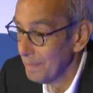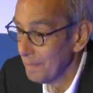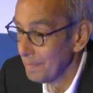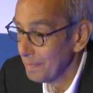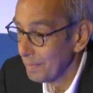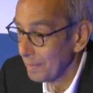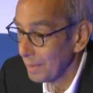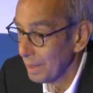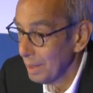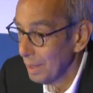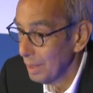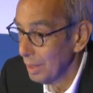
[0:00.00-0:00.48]
the
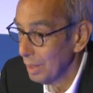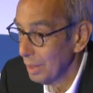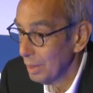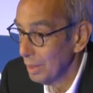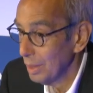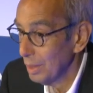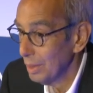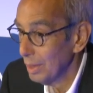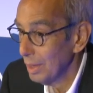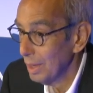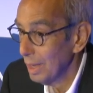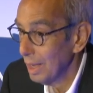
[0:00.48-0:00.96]

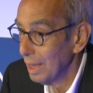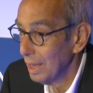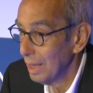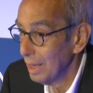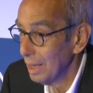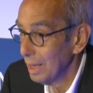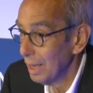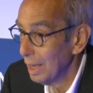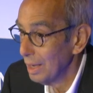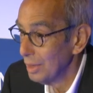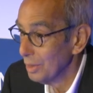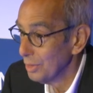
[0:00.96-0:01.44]
Stability
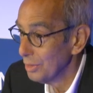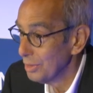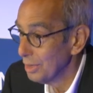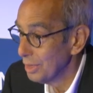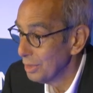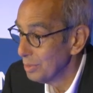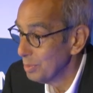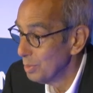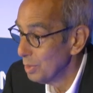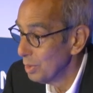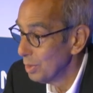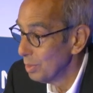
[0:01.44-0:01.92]
Pact
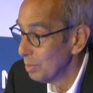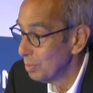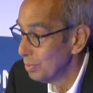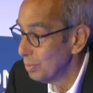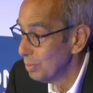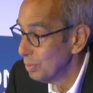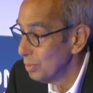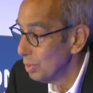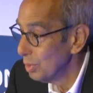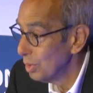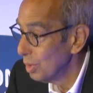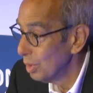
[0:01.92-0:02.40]

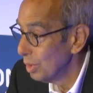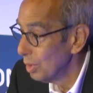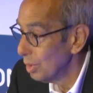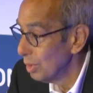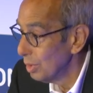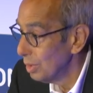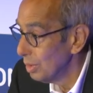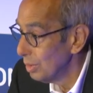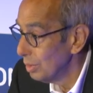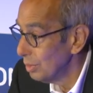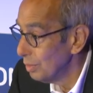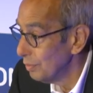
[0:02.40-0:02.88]

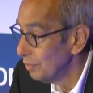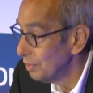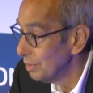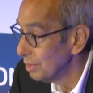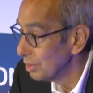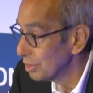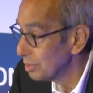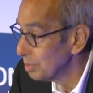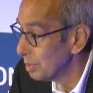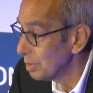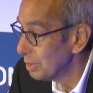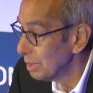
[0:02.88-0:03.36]
leave no
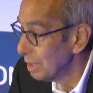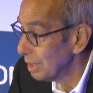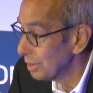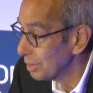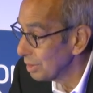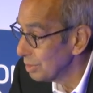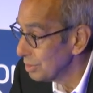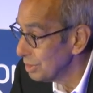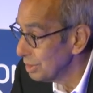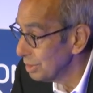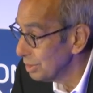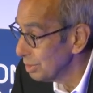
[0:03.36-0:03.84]

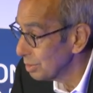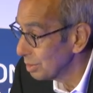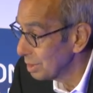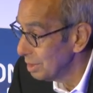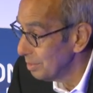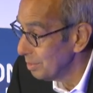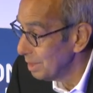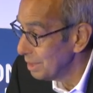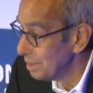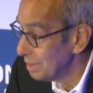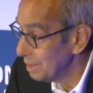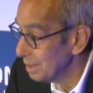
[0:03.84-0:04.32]
room
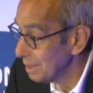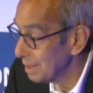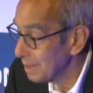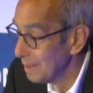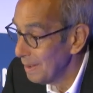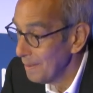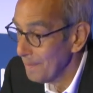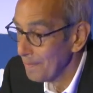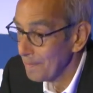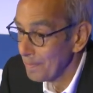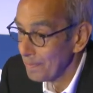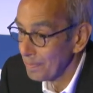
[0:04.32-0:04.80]
for
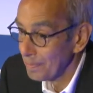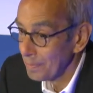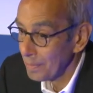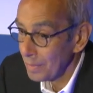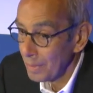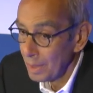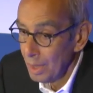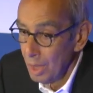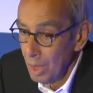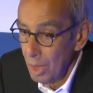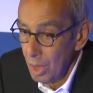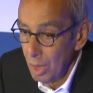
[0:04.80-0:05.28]
going
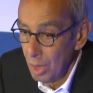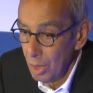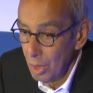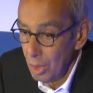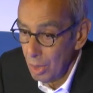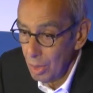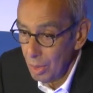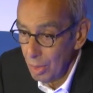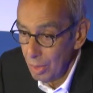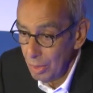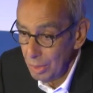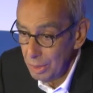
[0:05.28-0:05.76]
into
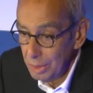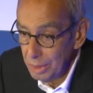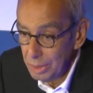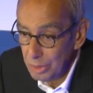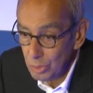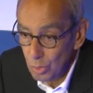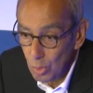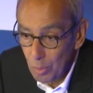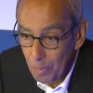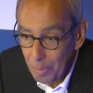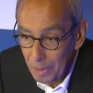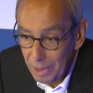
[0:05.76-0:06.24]

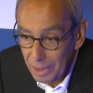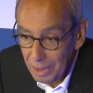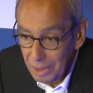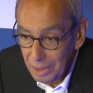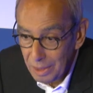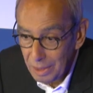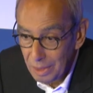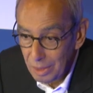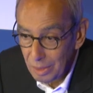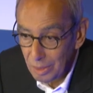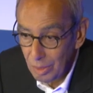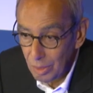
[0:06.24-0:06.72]
indebtedness to
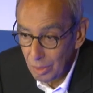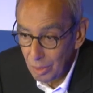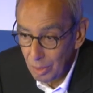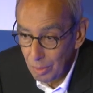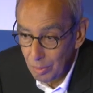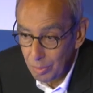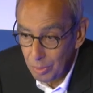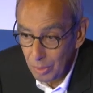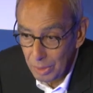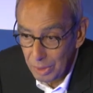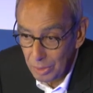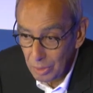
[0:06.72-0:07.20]
fund
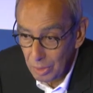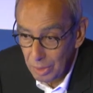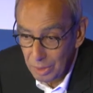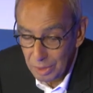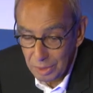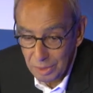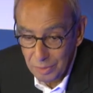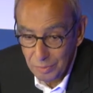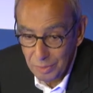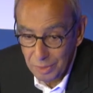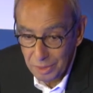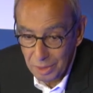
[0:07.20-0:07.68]

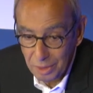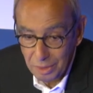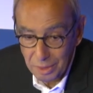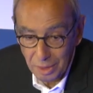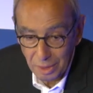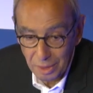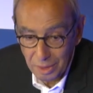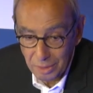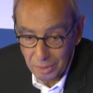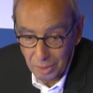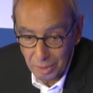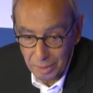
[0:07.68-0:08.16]
climate
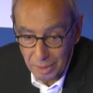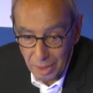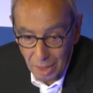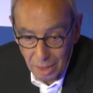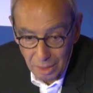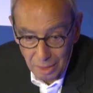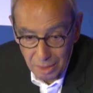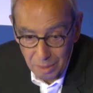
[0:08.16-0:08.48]
transition, and this